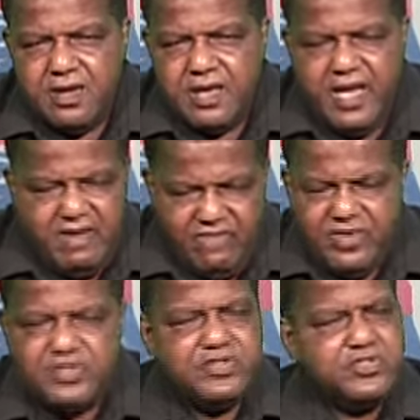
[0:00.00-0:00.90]
And
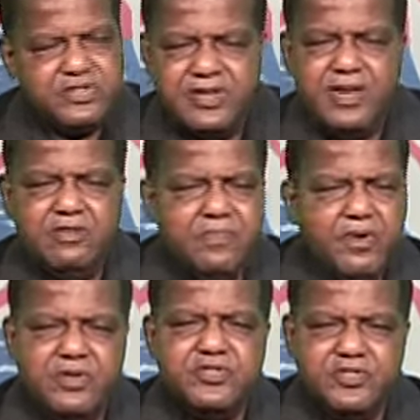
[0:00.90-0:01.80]
this is the kind of
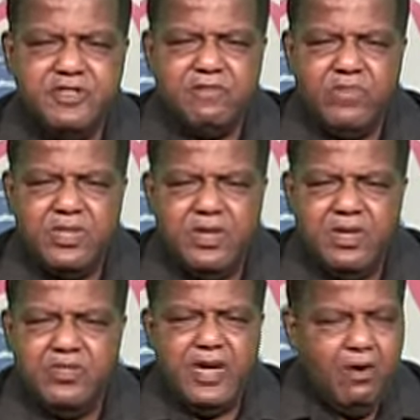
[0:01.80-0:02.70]
person
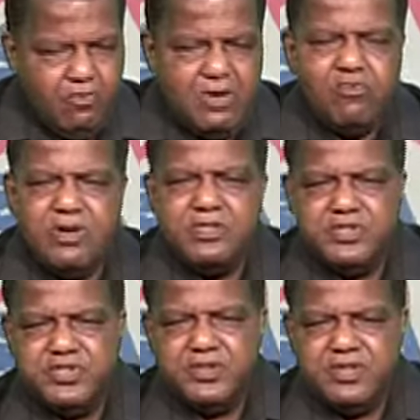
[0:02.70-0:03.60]
that we want to
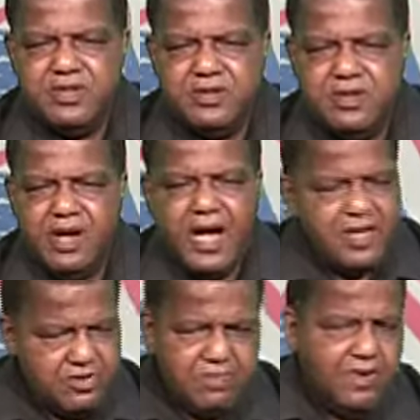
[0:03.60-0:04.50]
see
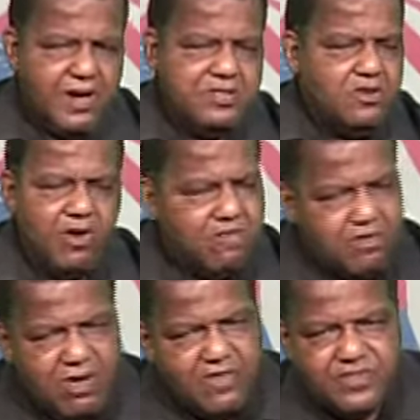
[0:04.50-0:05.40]
occupying the
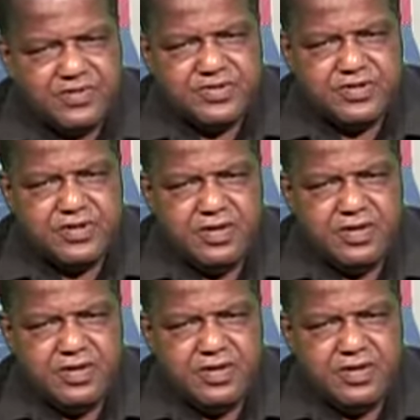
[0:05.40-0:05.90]
Oval Office?